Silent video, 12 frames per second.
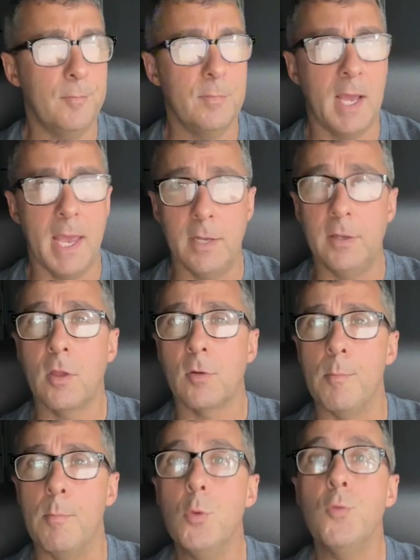another
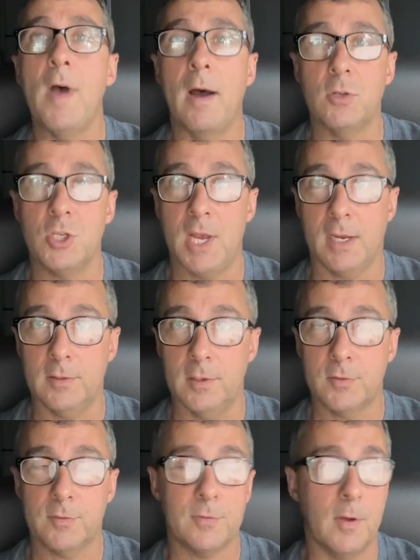move out
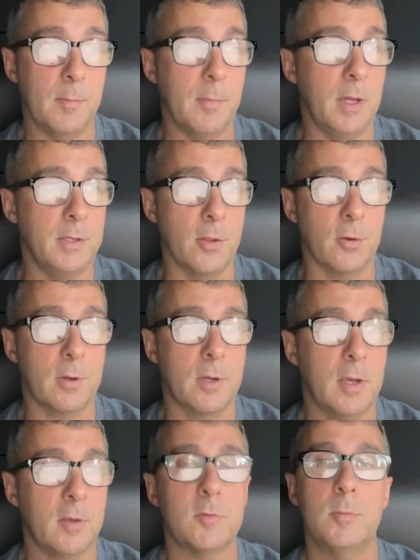checklist from another
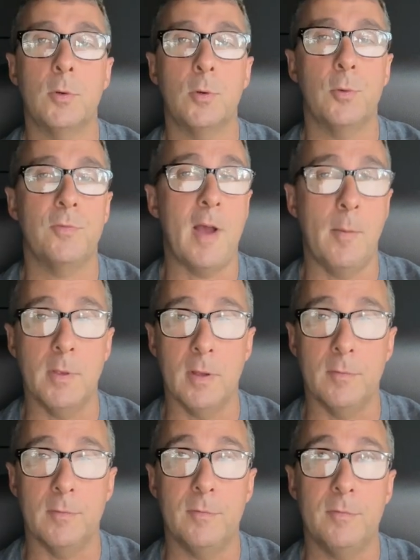customer who found me
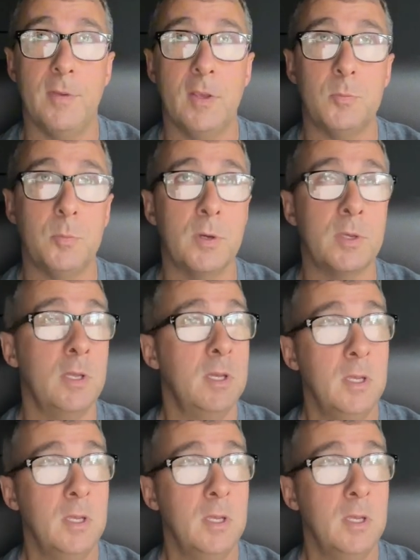on Facebook.